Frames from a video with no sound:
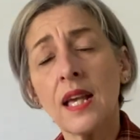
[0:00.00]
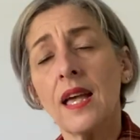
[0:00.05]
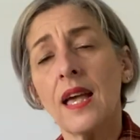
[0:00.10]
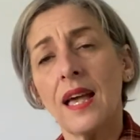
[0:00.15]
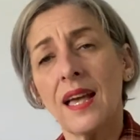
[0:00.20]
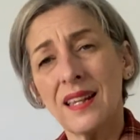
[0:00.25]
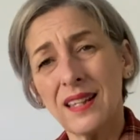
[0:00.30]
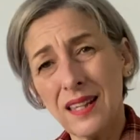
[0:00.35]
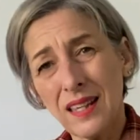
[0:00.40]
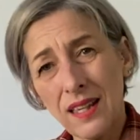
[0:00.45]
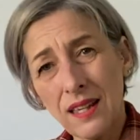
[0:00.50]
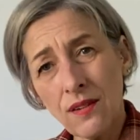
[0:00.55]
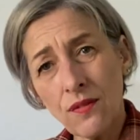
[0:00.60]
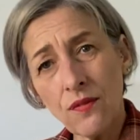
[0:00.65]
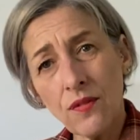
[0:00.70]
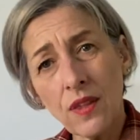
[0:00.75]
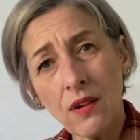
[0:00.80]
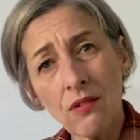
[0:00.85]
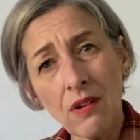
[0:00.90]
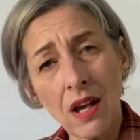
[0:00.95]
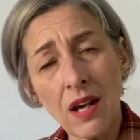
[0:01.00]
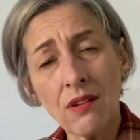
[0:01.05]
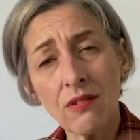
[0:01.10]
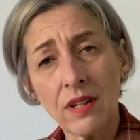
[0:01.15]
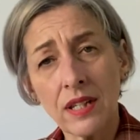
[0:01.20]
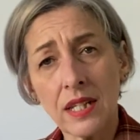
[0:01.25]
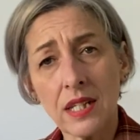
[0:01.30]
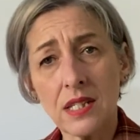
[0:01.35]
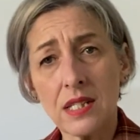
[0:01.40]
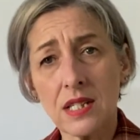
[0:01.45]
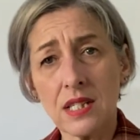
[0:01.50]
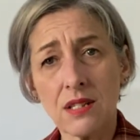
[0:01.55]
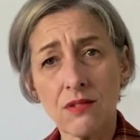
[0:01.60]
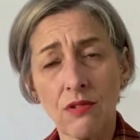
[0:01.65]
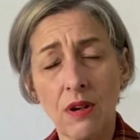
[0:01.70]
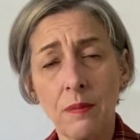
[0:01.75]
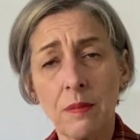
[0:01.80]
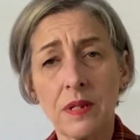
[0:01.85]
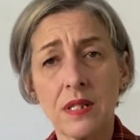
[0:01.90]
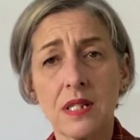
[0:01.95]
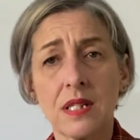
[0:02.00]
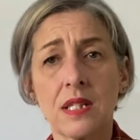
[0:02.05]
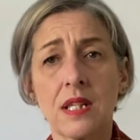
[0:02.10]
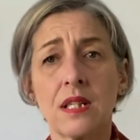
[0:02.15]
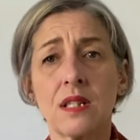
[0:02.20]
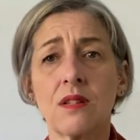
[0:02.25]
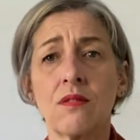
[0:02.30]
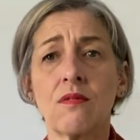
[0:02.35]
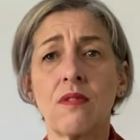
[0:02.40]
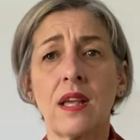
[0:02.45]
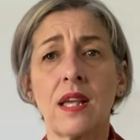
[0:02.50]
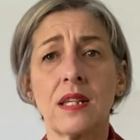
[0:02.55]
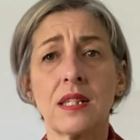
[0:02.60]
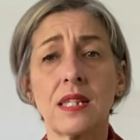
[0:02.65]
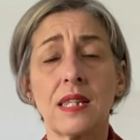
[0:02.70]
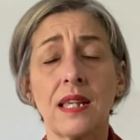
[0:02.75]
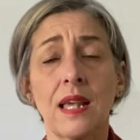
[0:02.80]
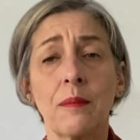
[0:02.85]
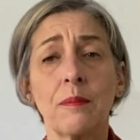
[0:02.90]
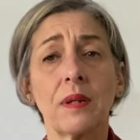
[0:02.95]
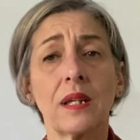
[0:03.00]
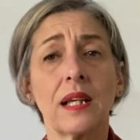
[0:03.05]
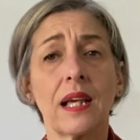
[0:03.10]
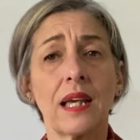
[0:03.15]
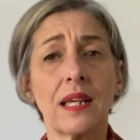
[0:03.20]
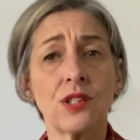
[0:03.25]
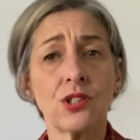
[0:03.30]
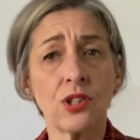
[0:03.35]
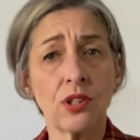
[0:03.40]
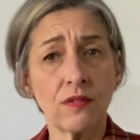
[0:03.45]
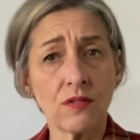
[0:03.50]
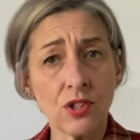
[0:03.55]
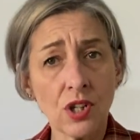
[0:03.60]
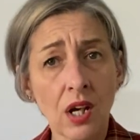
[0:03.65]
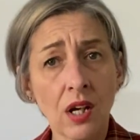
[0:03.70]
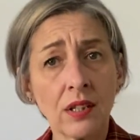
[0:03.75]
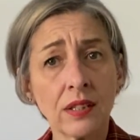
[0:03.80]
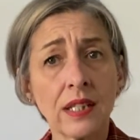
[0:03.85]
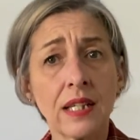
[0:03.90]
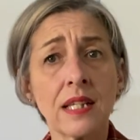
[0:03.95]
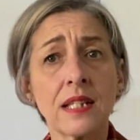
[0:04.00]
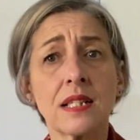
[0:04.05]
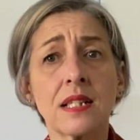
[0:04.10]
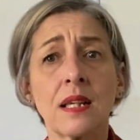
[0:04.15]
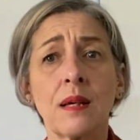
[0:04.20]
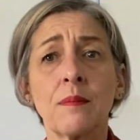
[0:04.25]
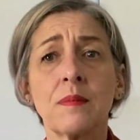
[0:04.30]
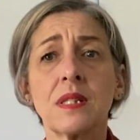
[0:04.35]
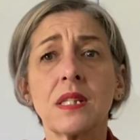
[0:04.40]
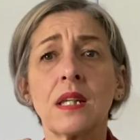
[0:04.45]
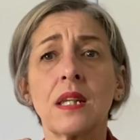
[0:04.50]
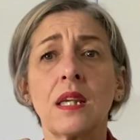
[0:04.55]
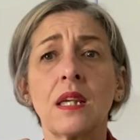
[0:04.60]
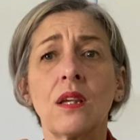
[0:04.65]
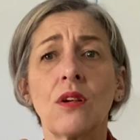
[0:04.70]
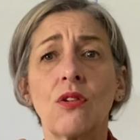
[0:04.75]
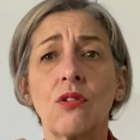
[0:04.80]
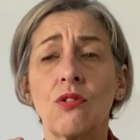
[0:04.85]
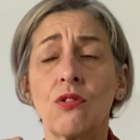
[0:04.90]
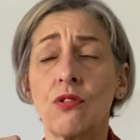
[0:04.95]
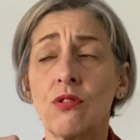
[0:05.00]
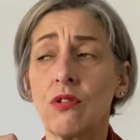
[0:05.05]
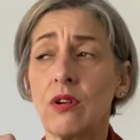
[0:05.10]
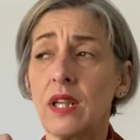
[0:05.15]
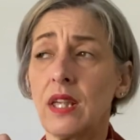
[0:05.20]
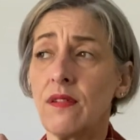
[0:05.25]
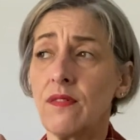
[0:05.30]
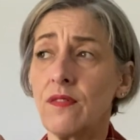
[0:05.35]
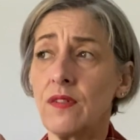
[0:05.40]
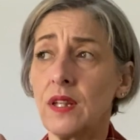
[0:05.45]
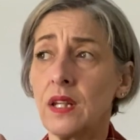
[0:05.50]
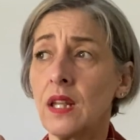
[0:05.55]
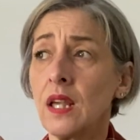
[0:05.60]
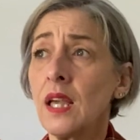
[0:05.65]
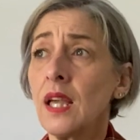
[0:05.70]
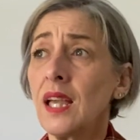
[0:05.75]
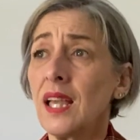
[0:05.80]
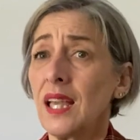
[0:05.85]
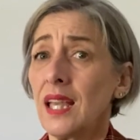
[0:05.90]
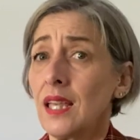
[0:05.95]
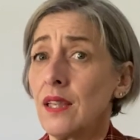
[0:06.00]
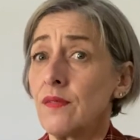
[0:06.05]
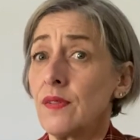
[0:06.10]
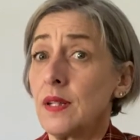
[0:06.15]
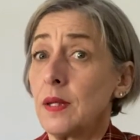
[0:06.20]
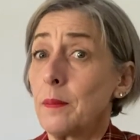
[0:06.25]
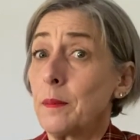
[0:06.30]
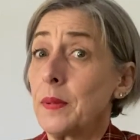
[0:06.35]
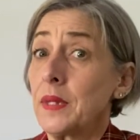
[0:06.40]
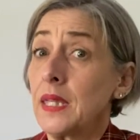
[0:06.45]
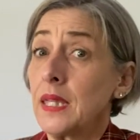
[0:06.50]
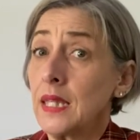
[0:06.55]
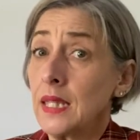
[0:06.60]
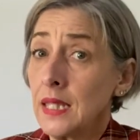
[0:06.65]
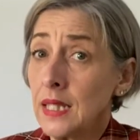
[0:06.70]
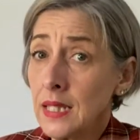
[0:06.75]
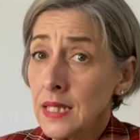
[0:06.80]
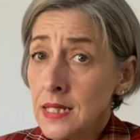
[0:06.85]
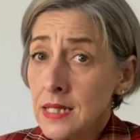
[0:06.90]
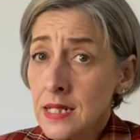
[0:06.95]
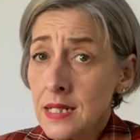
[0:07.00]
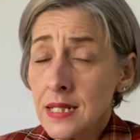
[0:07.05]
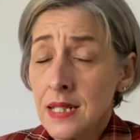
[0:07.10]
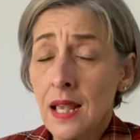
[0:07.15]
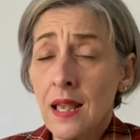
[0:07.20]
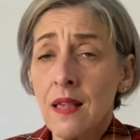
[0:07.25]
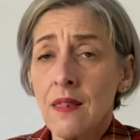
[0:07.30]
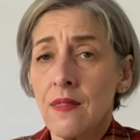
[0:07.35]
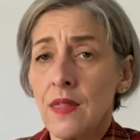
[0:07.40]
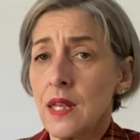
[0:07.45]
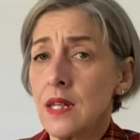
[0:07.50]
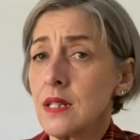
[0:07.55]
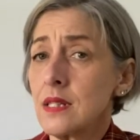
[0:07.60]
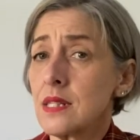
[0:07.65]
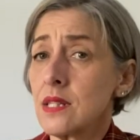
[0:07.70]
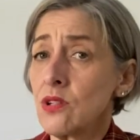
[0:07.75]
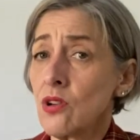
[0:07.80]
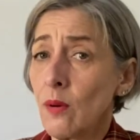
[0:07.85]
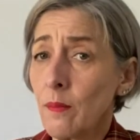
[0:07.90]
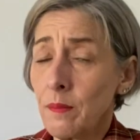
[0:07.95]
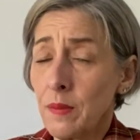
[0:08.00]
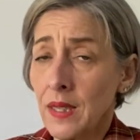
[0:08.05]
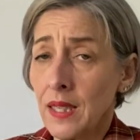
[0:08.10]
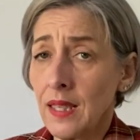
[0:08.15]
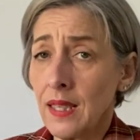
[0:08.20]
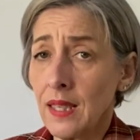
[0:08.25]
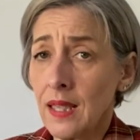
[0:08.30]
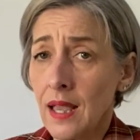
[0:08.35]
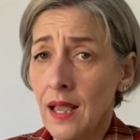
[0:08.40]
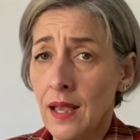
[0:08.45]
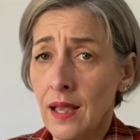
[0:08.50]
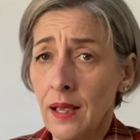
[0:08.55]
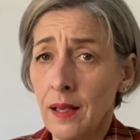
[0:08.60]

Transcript: and if there are any discrepancies around the application of childcare subsidy, or if it even appears that it's not being